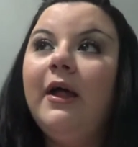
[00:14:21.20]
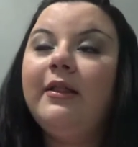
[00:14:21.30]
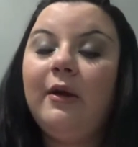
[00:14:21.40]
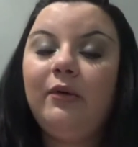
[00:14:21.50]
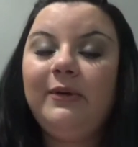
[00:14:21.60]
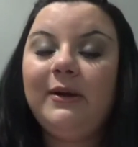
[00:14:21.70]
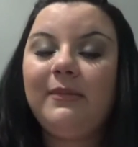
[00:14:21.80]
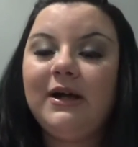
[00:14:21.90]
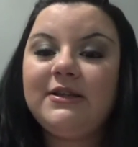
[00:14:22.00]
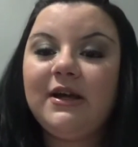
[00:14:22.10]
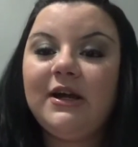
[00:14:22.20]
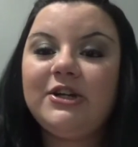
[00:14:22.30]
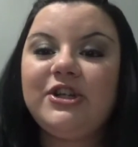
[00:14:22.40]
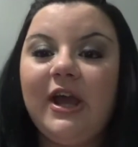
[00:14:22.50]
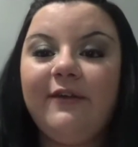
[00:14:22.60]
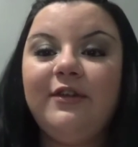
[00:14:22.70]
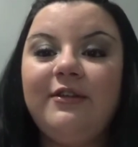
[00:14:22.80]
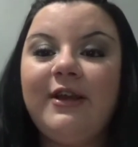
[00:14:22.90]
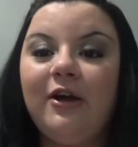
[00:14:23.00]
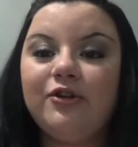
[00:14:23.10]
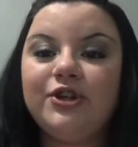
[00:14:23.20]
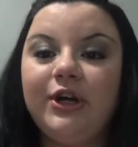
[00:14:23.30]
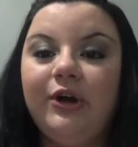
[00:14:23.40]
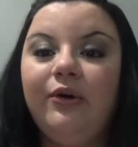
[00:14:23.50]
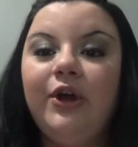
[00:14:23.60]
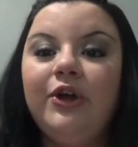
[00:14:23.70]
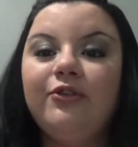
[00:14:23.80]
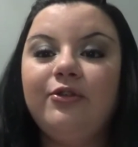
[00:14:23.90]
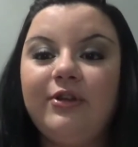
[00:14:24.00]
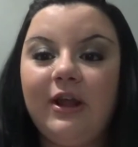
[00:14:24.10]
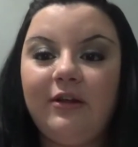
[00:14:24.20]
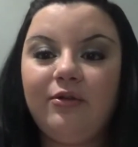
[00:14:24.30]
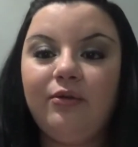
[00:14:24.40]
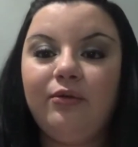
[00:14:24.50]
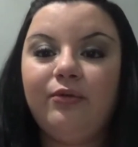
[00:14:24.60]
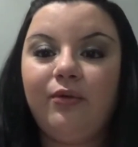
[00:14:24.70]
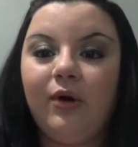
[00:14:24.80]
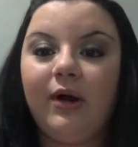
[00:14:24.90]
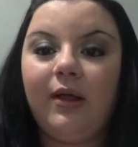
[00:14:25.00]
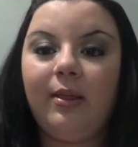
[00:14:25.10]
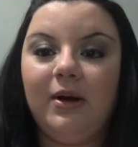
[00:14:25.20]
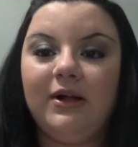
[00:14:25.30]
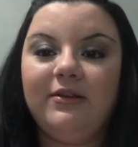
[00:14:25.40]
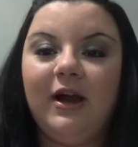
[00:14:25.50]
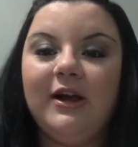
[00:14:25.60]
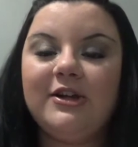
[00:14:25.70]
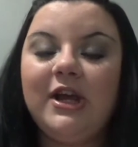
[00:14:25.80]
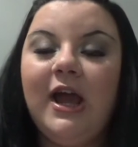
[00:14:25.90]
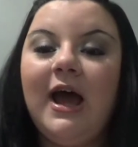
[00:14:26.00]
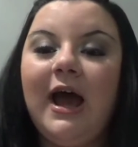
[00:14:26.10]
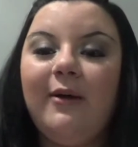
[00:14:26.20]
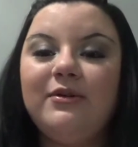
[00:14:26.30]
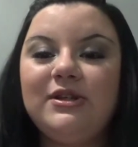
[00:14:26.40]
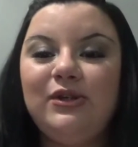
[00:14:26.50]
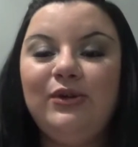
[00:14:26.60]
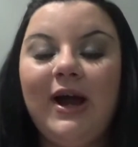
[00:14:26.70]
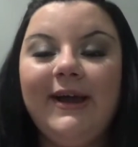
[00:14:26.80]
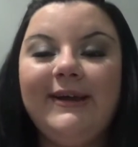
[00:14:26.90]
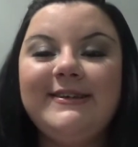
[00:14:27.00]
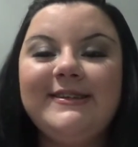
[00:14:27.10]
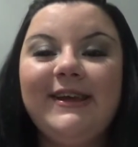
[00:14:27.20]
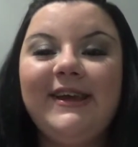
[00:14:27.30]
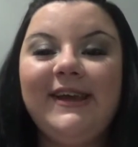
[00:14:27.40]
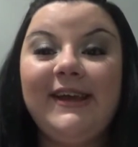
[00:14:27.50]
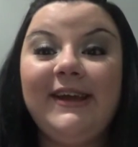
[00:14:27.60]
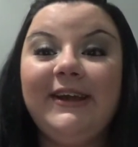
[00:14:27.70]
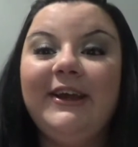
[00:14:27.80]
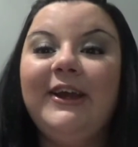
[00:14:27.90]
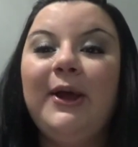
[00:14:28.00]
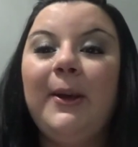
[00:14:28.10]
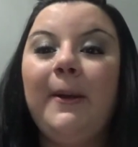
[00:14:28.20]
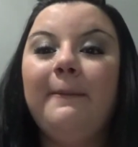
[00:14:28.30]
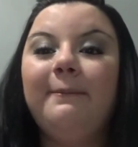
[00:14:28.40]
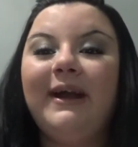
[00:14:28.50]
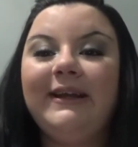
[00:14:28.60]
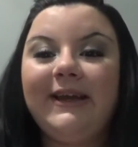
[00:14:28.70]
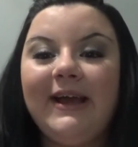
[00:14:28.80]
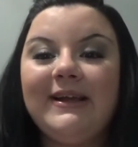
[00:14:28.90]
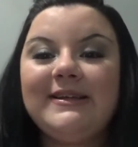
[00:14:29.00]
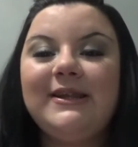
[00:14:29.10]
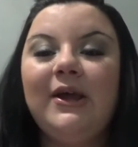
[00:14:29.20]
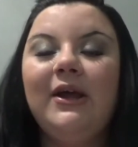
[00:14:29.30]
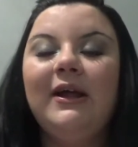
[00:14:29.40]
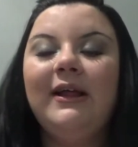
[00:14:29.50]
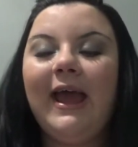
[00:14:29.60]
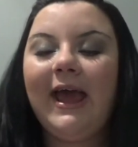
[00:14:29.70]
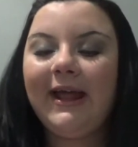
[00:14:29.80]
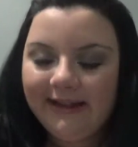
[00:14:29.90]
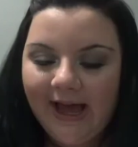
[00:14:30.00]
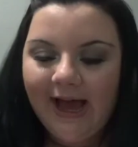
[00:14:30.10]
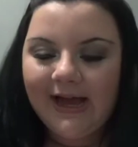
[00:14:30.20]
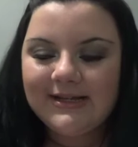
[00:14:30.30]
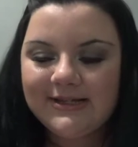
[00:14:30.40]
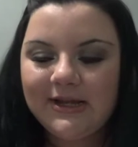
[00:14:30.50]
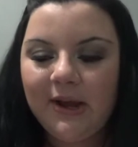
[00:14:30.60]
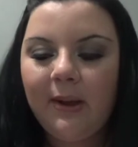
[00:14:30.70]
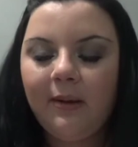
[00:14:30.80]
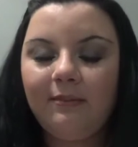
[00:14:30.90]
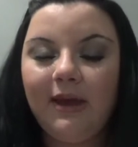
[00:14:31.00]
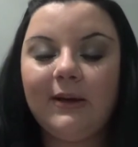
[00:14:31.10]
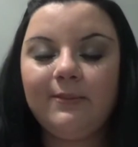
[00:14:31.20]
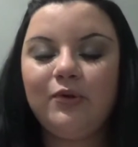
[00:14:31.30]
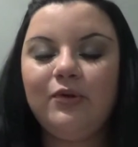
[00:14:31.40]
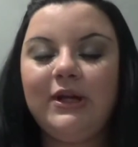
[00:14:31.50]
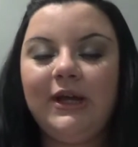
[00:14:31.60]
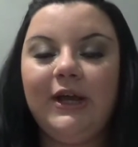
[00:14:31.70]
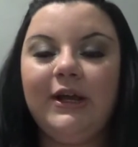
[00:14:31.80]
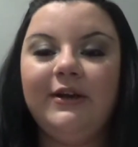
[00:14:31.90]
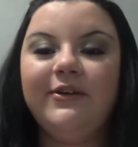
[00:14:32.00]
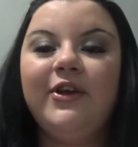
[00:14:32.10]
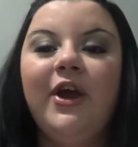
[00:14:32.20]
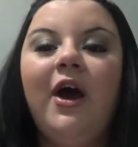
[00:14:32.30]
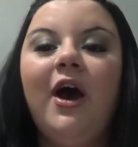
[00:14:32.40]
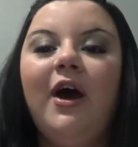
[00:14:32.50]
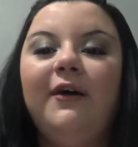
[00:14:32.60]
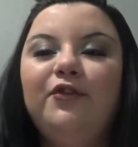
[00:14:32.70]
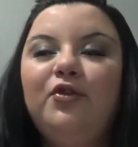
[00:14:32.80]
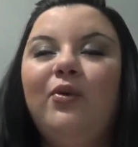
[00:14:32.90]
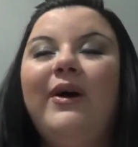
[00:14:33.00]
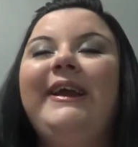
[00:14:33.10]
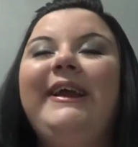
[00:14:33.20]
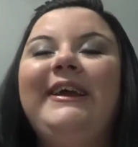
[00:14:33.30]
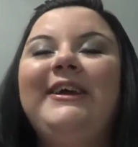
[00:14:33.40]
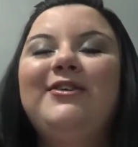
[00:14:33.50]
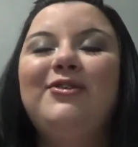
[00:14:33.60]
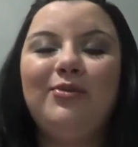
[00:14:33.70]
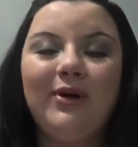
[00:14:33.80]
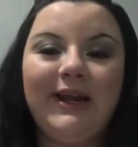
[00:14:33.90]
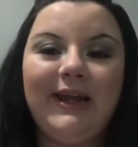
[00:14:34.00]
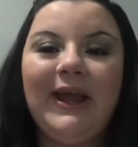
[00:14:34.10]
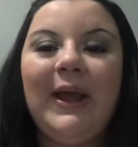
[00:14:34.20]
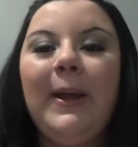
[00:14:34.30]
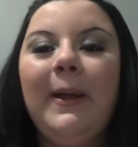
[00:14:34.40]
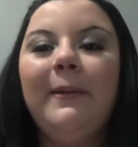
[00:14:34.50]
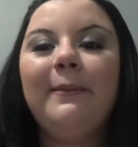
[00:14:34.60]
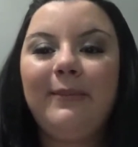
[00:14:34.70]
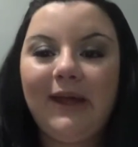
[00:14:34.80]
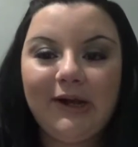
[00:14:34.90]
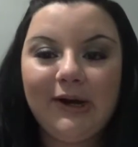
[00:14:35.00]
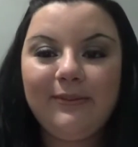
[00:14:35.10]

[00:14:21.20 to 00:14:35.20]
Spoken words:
there will be a montage after this outro. So stay tuned for the montage. I will see you guys in my next and last makeup through the years of 2020 makeup.